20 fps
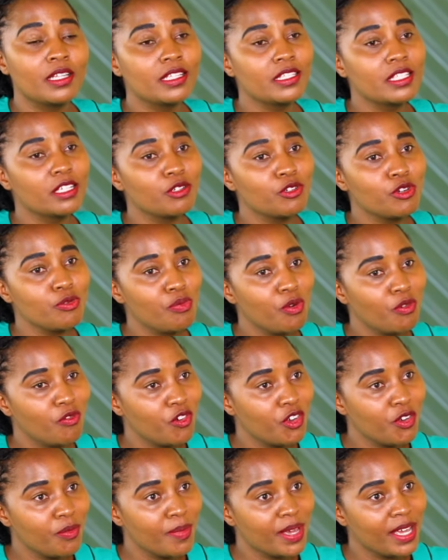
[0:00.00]
There's a group
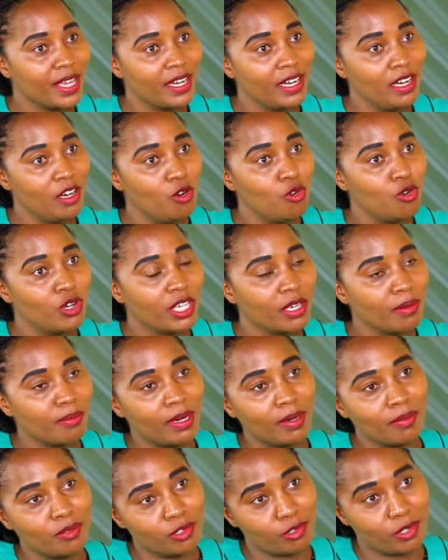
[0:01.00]
of women who
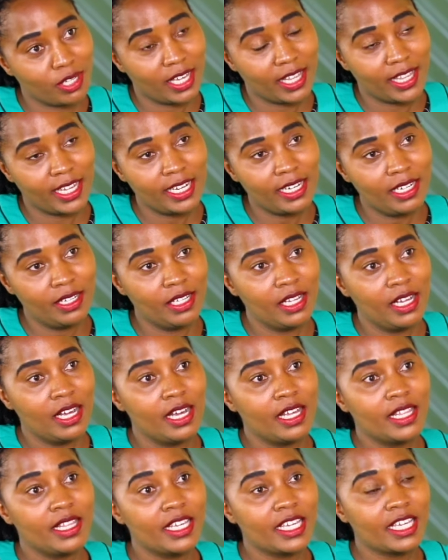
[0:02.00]
came up together.
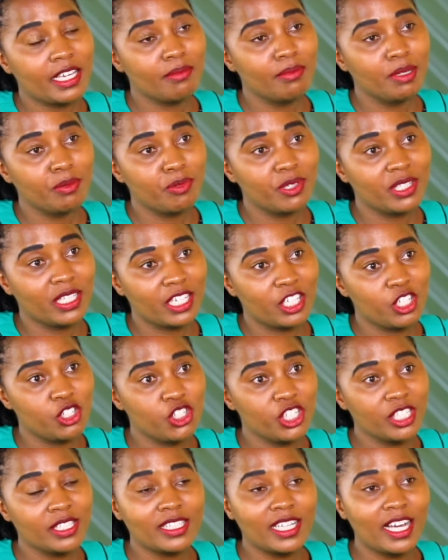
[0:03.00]
They came up with a
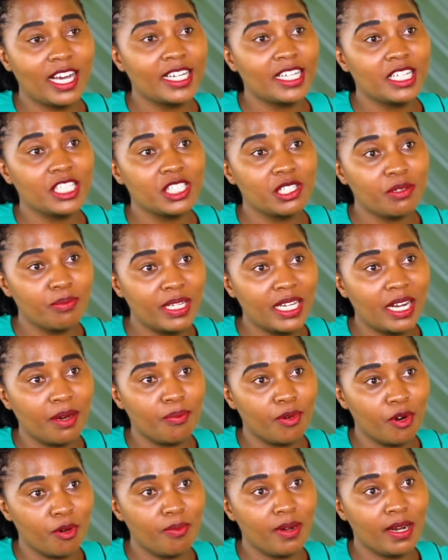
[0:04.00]
kitchen. They had a similar
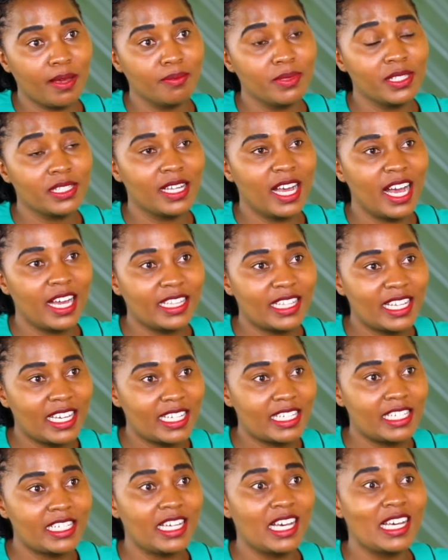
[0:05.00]
problems. They had the
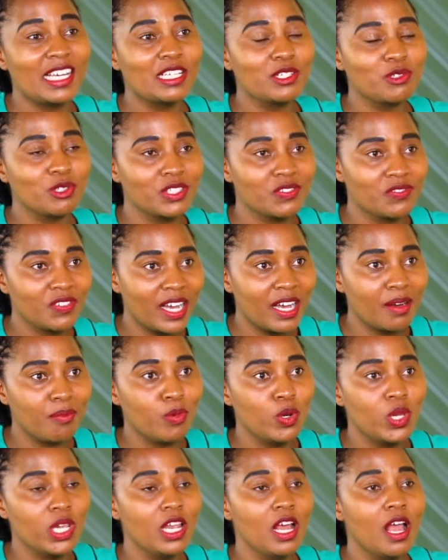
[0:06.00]
idea it was
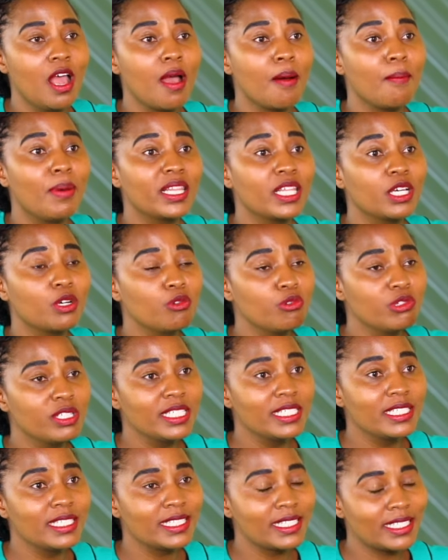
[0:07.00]
viable, but they
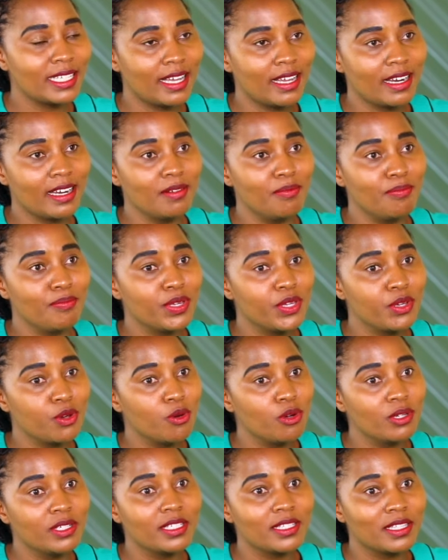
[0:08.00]
couldn't sell
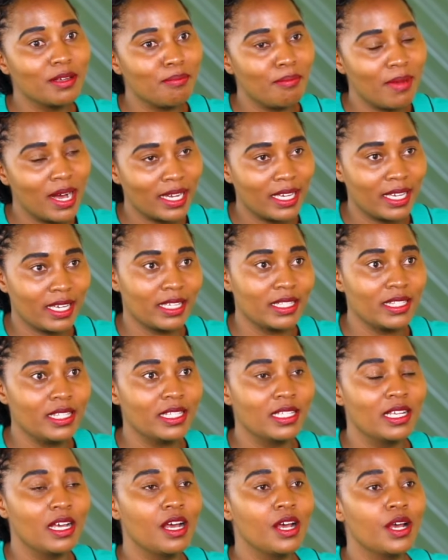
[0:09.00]
beyond the
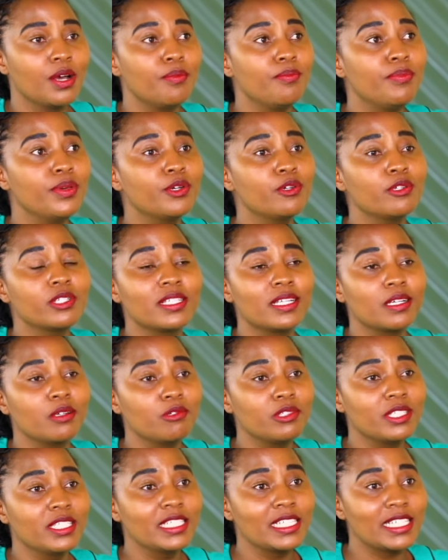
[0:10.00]
markets because they
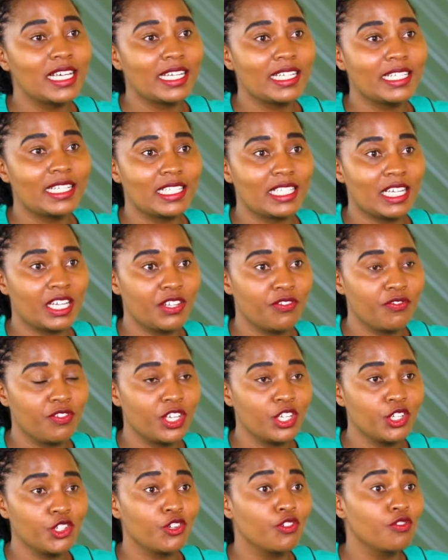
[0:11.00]
couldn't get the
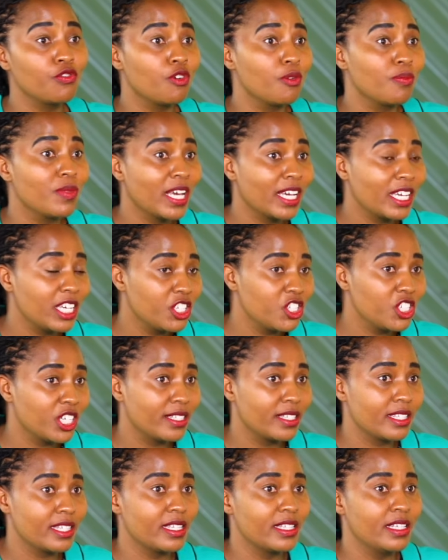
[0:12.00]
certification from their
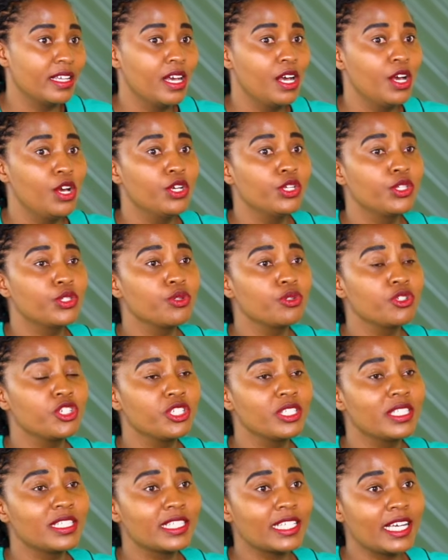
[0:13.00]
kitchens. So
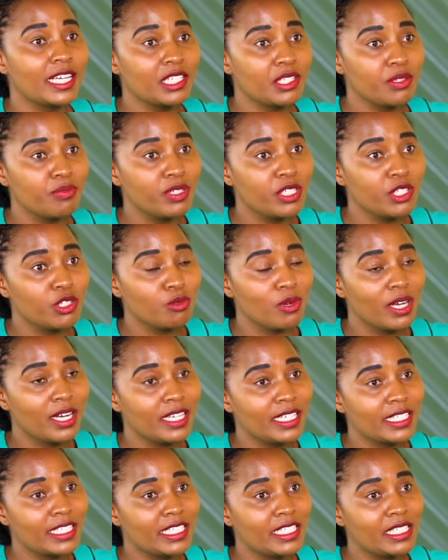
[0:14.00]
she sent me to a
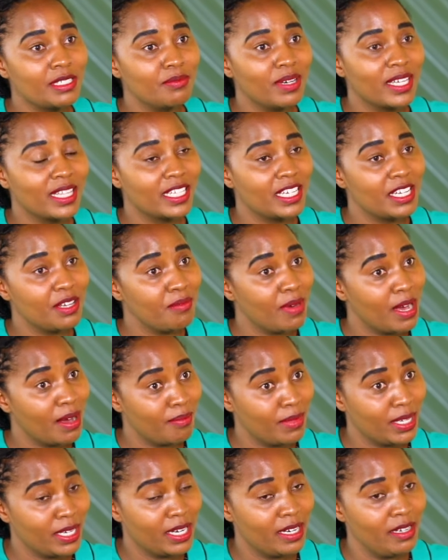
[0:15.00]
lady by the name
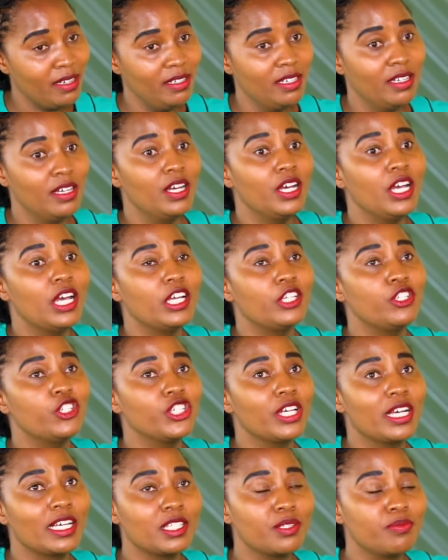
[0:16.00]
Amina, and
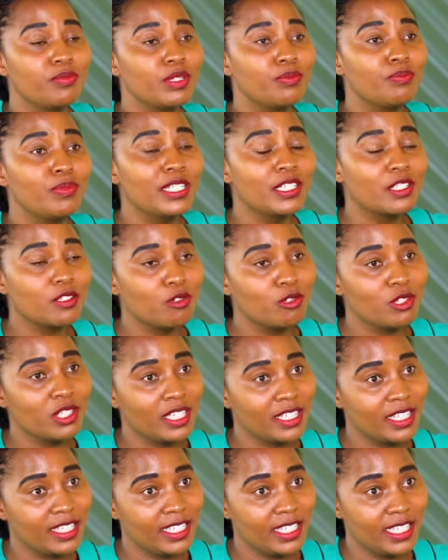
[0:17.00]
she asked me, please go
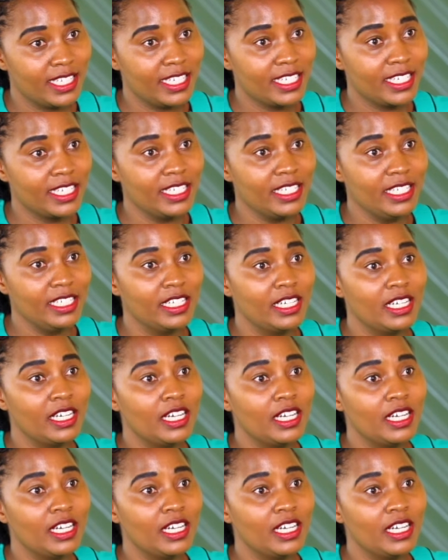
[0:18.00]
see this lady.